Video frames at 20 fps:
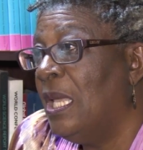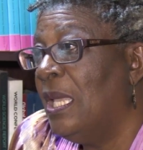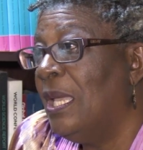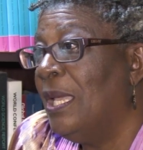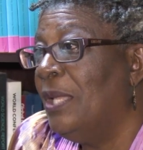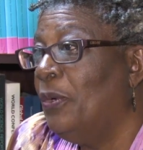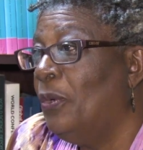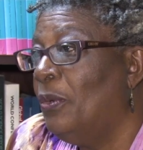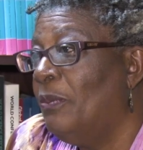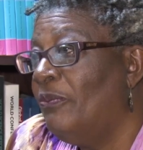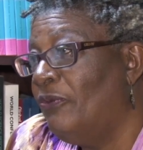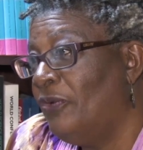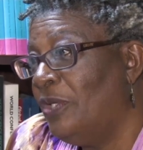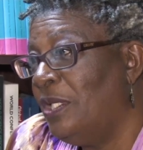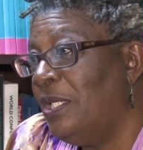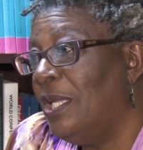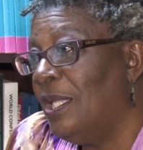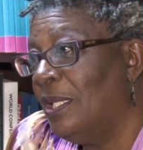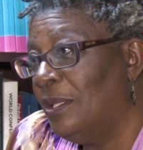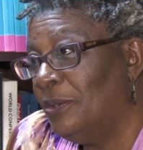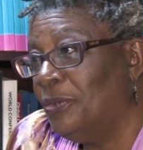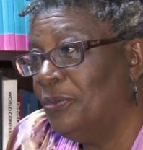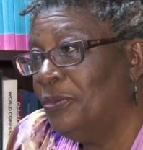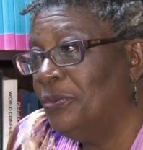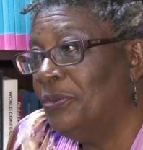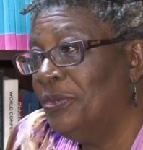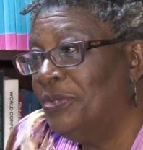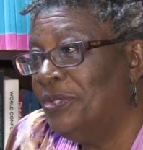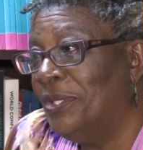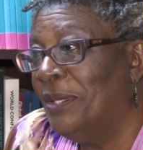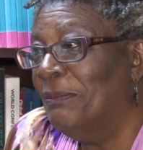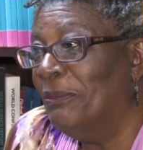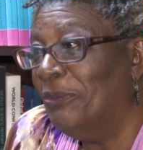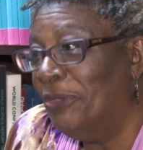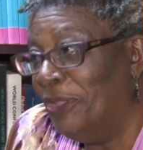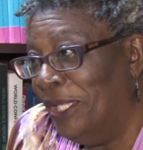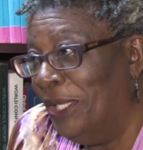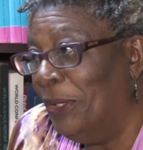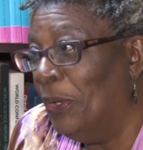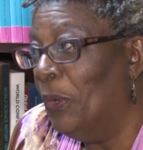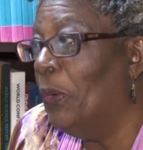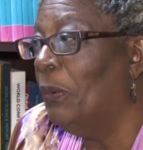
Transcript: and hopefully I'll do something,